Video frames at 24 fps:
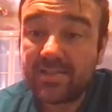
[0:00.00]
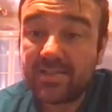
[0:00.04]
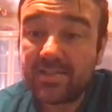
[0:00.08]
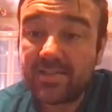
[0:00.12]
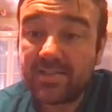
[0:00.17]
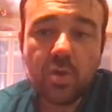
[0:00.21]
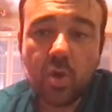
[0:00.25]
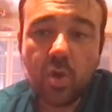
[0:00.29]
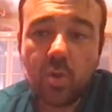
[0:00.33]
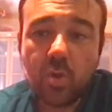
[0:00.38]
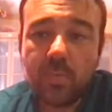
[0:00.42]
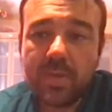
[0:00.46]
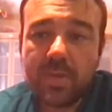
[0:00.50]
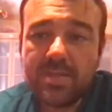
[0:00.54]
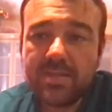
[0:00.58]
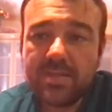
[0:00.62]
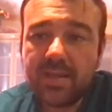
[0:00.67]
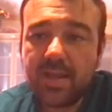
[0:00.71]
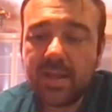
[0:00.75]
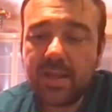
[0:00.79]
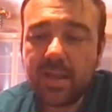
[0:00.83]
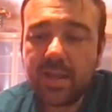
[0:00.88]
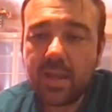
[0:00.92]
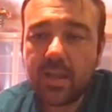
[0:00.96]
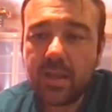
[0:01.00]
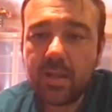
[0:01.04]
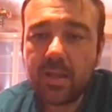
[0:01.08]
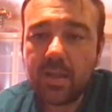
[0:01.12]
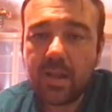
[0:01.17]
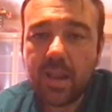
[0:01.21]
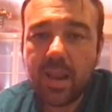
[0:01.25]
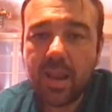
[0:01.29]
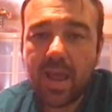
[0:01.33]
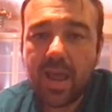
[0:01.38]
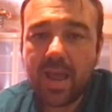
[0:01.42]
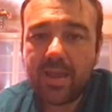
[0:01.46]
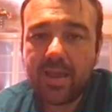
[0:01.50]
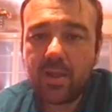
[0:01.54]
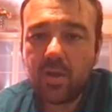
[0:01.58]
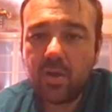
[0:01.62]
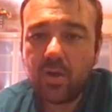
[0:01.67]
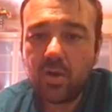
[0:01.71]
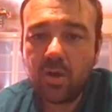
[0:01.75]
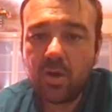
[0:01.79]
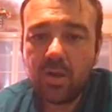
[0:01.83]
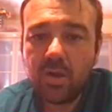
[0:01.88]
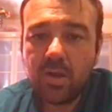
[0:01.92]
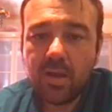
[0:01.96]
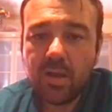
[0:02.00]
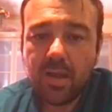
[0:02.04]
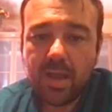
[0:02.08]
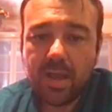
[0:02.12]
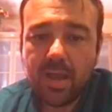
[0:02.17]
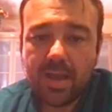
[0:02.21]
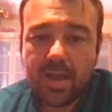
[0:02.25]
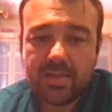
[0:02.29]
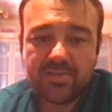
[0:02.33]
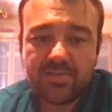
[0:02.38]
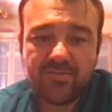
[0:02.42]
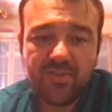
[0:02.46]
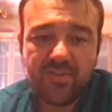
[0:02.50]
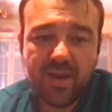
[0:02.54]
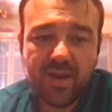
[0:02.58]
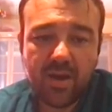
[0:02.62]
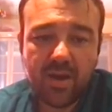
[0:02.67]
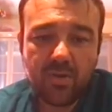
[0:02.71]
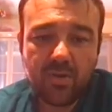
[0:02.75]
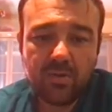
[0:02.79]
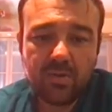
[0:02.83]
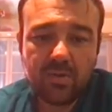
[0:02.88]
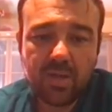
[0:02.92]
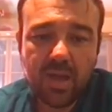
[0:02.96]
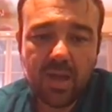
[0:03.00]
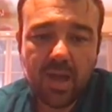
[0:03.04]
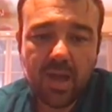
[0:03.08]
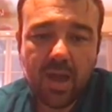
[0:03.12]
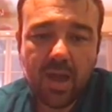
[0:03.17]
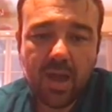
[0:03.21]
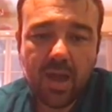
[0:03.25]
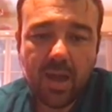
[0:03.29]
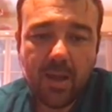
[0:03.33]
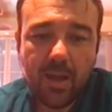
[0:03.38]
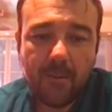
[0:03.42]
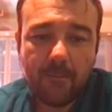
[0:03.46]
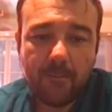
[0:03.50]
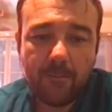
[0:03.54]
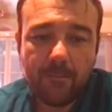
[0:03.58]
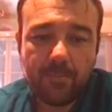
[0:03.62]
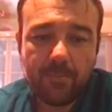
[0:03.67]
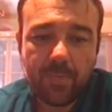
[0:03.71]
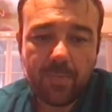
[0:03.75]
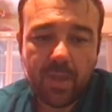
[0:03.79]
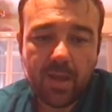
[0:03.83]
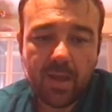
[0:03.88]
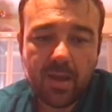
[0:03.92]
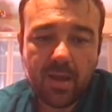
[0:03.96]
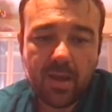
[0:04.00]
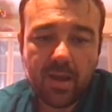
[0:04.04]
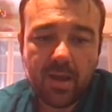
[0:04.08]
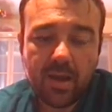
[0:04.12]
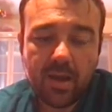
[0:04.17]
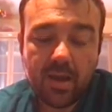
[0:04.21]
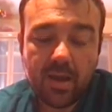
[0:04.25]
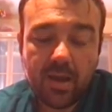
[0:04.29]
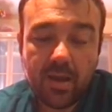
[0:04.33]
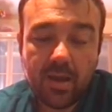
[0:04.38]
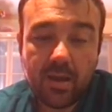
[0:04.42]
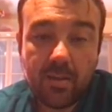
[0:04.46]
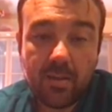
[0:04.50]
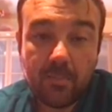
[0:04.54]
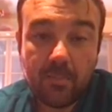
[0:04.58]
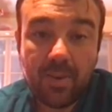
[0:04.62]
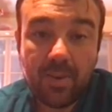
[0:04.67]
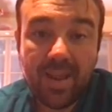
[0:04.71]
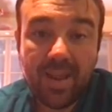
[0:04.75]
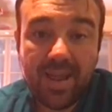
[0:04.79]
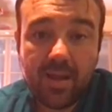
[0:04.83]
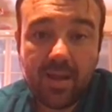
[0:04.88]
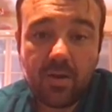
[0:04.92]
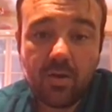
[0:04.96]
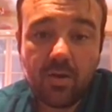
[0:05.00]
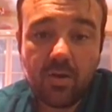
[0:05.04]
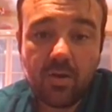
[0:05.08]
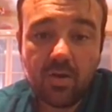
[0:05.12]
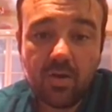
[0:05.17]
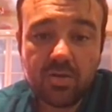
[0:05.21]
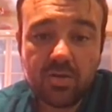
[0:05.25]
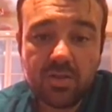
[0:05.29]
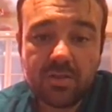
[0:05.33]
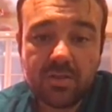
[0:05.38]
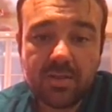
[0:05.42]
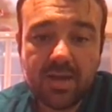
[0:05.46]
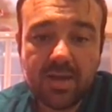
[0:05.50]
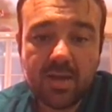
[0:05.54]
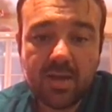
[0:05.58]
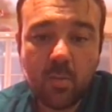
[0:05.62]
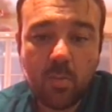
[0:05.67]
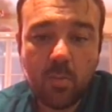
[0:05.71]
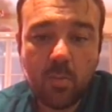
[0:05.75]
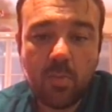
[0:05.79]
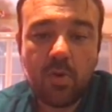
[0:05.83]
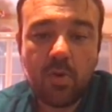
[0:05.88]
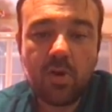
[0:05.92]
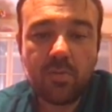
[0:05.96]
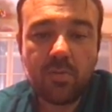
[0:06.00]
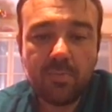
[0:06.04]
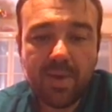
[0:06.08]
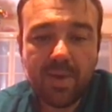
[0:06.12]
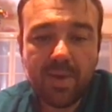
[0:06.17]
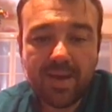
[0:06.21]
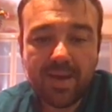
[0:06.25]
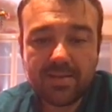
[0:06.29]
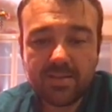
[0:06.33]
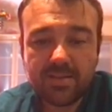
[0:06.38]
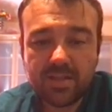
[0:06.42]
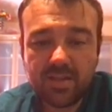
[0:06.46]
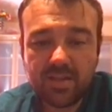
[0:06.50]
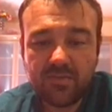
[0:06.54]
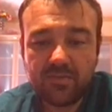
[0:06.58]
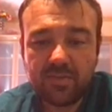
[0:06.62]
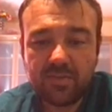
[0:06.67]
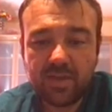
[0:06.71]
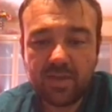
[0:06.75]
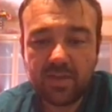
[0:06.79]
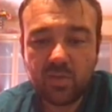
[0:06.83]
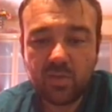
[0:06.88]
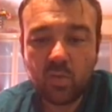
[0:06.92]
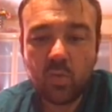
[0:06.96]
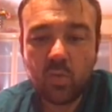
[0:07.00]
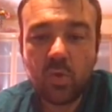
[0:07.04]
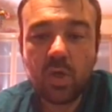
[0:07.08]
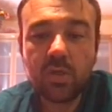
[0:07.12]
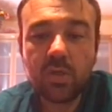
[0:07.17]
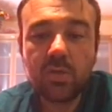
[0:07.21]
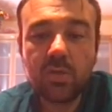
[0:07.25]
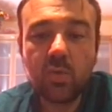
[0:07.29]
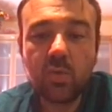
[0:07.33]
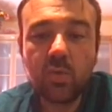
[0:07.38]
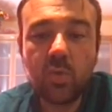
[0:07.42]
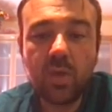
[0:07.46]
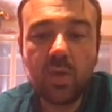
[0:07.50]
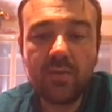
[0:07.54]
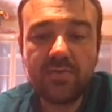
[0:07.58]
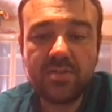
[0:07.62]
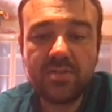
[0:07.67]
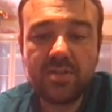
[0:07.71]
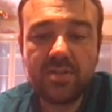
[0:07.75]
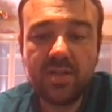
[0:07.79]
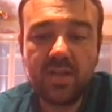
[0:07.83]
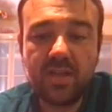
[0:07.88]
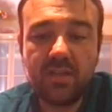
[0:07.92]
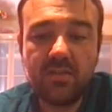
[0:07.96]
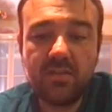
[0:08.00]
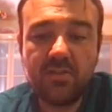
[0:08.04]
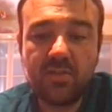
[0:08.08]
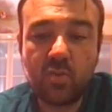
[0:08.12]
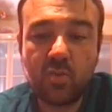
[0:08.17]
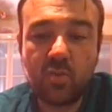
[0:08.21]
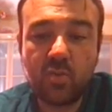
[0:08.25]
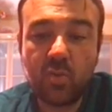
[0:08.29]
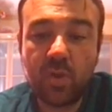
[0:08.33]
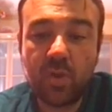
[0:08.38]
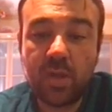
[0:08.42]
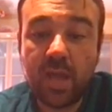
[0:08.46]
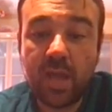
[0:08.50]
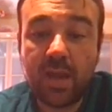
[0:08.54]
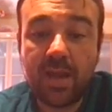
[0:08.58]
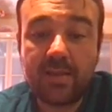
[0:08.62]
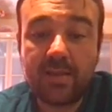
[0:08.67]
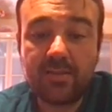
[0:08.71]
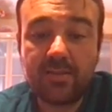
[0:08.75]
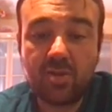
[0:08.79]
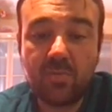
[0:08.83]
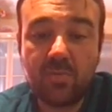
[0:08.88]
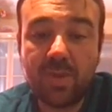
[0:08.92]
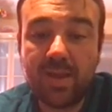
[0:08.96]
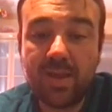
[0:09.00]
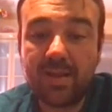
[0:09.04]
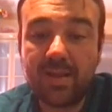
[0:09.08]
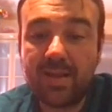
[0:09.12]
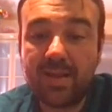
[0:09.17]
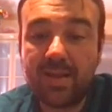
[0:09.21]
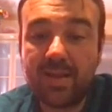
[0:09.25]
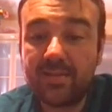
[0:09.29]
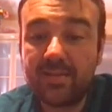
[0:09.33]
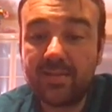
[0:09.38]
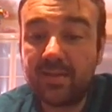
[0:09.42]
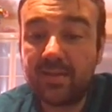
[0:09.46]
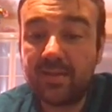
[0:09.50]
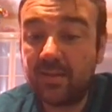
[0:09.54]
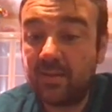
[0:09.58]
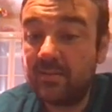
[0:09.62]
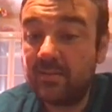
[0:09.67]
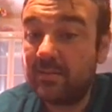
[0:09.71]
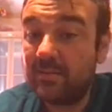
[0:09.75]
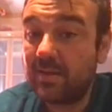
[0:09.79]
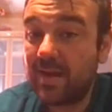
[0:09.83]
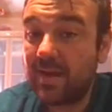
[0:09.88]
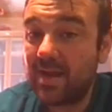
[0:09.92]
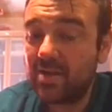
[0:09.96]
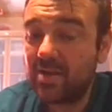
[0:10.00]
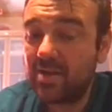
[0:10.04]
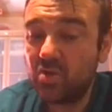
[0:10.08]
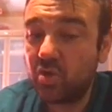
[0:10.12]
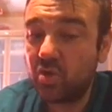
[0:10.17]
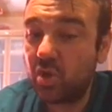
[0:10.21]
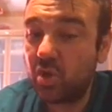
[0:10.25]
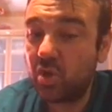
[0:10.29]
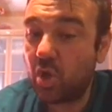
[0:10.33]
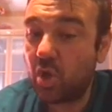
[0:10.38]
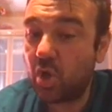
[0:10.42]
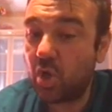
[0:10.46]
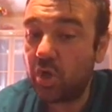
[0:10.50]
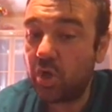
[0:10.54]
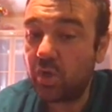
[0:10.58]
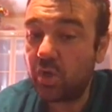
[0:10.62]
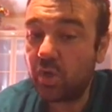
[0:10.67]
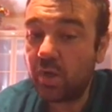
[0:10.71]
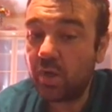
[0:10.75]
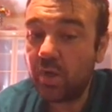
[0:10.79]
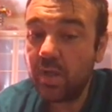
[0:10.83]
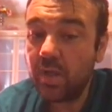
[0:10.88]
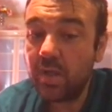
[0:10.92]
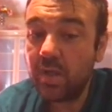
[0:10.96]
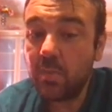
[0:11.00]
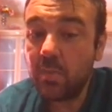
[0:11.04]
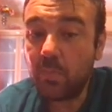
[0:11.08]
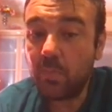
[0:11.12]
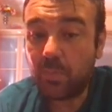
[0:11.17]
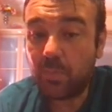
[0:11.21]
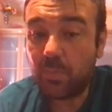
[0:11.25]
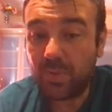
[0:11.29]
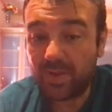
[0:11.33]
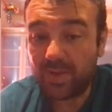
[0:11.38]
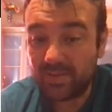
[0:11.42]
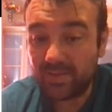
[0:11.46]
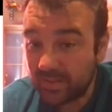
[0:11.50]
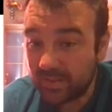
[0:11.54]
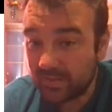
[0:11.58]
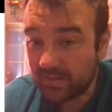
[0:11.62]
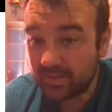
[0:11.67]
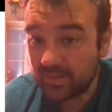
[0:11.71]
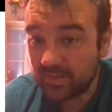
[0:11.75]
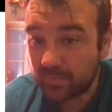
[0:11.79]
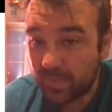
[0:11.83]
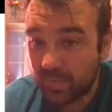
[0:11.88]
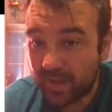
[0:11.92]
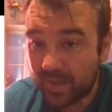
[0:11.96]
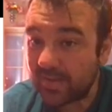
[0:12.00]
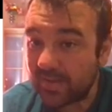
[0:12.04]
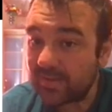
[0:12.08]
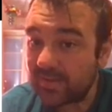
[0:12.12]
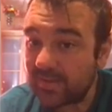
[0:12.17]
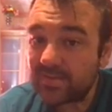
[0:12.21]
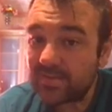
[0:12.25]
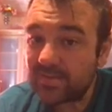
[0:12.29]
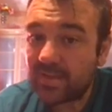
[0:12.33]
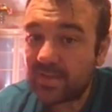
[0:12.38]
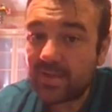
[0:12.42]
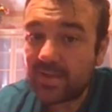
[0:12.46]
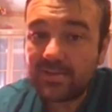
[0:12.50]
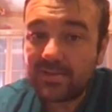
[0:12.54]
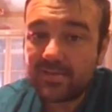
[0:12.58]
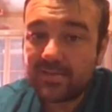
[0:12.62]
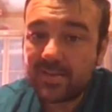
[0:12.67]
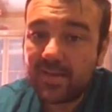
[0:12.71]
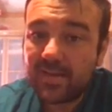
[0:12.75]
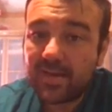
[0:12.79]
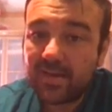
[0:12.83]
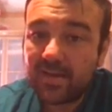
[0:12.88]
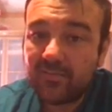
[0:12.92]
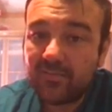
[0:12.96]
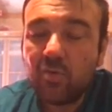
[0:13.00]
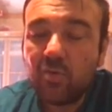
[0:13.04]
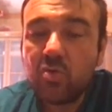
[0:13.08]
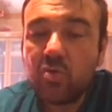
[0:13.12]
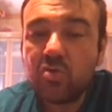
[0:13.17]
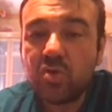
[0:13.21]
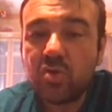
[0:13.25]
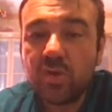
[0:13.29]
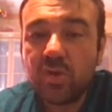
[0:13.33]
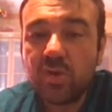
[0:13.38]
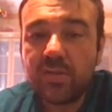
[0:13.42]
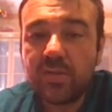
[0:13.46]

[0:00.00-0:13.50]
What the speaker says: So basically, LIGO has found black holes that are more massive than what we have seen through electromagnetic interaction or predicted by stellar evolution.